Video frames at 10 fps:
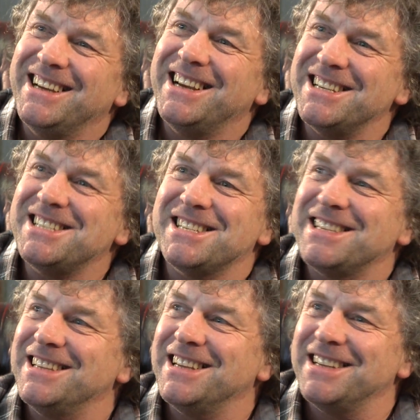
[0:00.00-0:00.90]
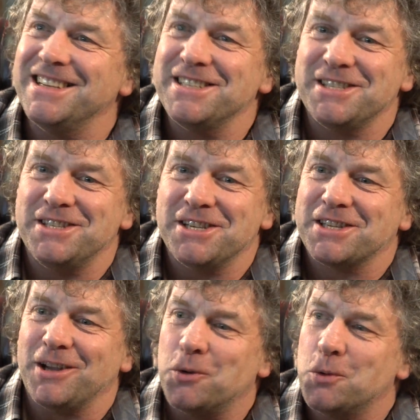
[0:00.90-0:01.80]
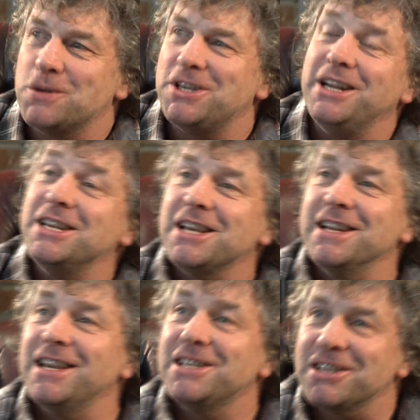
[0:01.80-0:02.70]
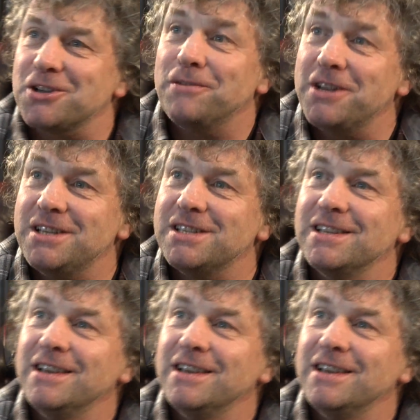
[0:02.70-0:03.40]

it's, it's just a whole series of nice discoveries